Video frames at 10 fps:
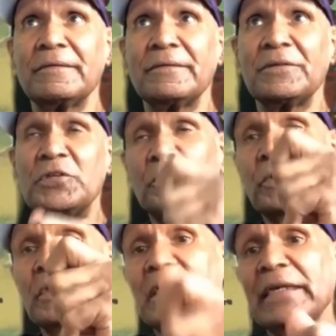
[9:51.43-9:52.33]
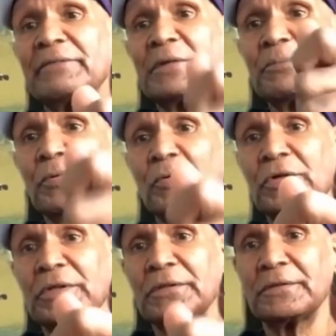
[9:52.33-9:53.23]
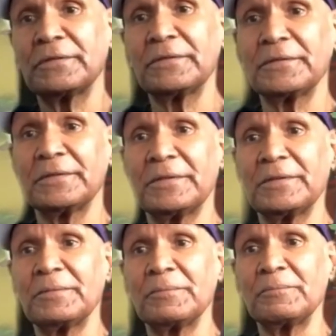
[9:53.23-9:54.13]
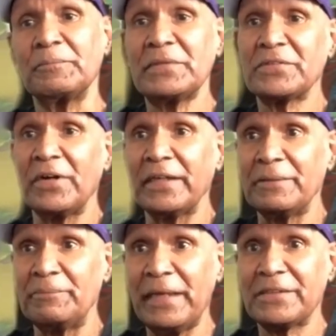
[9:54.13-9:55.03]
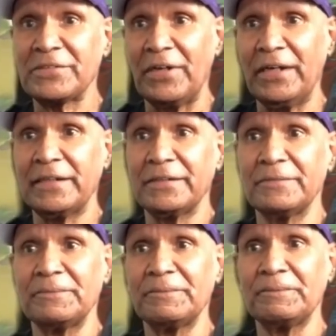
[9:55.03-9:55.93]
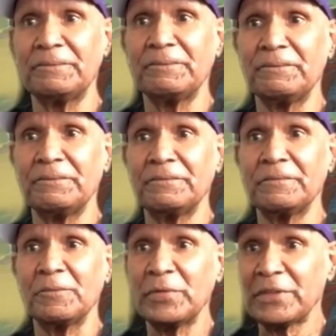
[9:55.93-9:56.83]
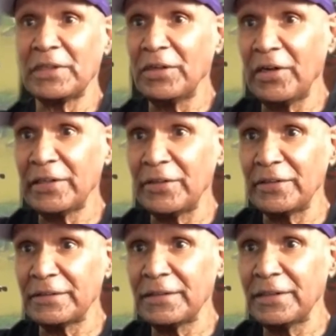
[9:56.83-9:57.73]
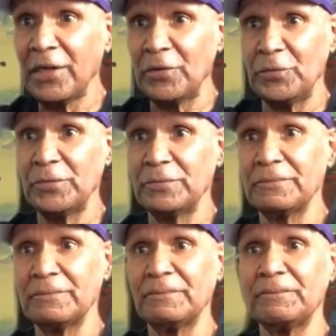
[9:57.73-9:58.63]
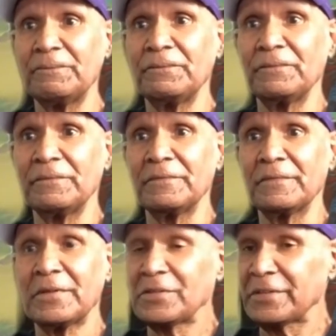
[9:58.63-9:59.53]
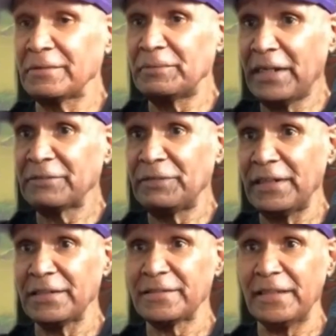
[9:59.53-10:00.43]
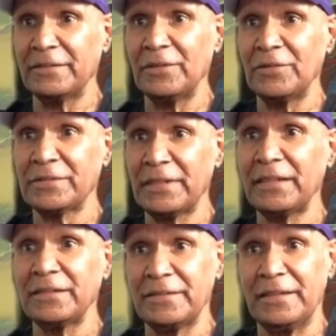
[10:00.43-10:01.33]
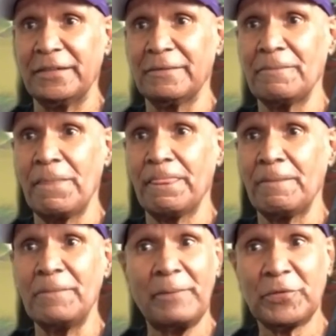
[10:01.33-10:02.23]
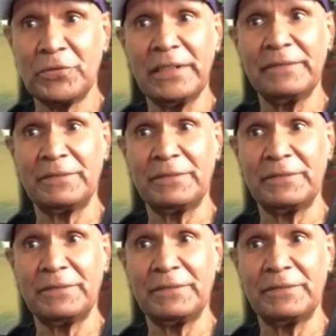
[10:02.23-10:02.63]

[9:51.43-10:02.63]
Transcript: she would leave the book beside the bedside with the light on low, because the young fella said, her son said, Mum, could you leave the